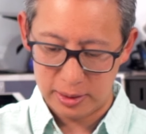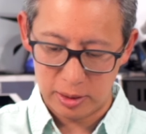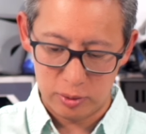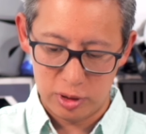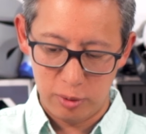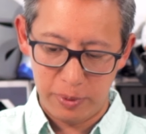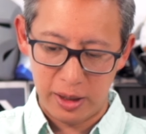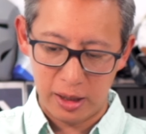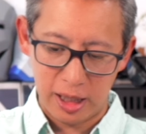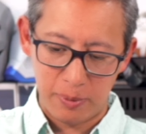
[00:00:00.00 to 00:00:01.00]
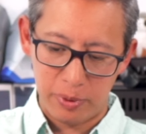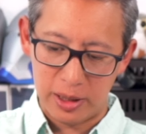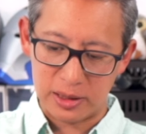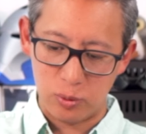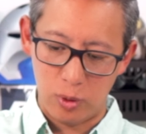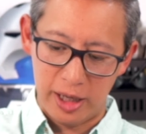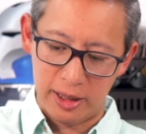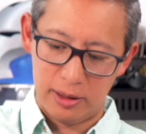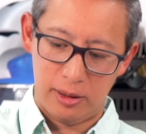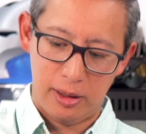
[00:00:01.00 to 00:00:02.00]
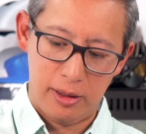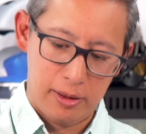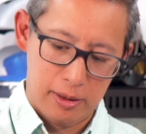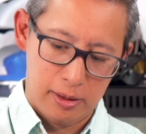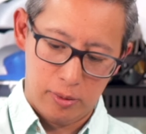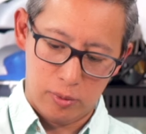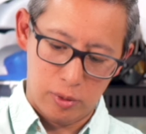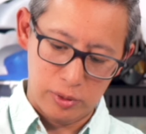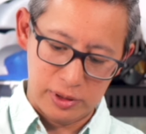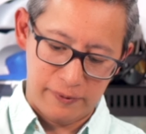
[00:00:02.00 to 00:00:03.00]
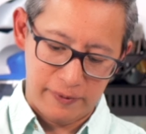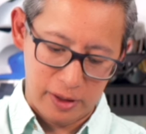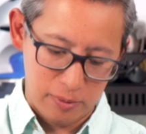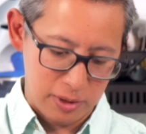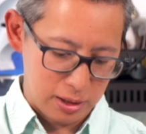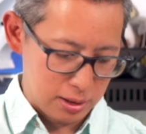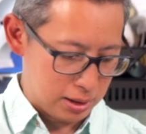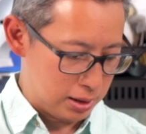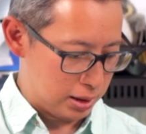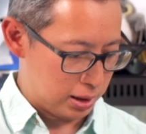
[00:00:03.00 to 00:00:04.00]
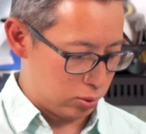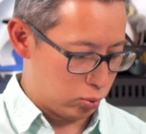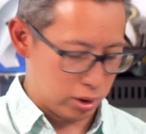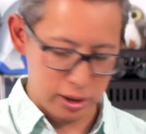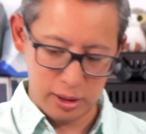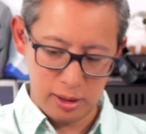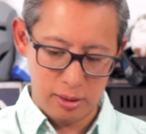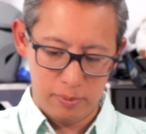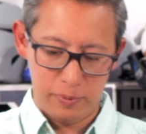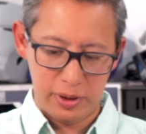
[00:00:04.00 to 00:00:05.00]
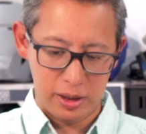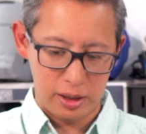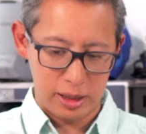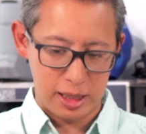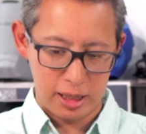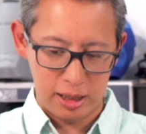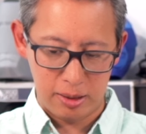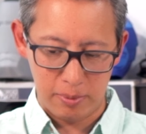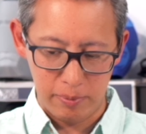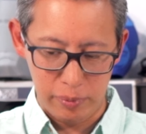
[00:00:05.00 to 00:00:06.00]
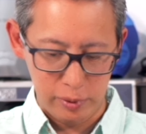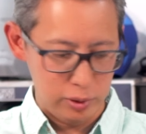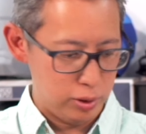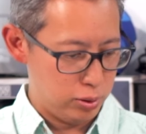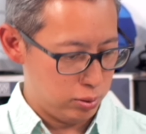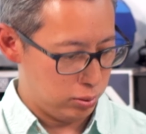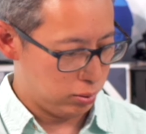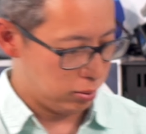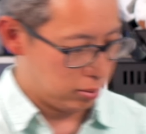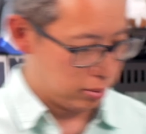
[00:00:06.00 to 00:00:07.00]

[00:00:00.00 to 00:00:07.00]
So 2 PLA Plus white rolls of filament and then 1 PLA blue,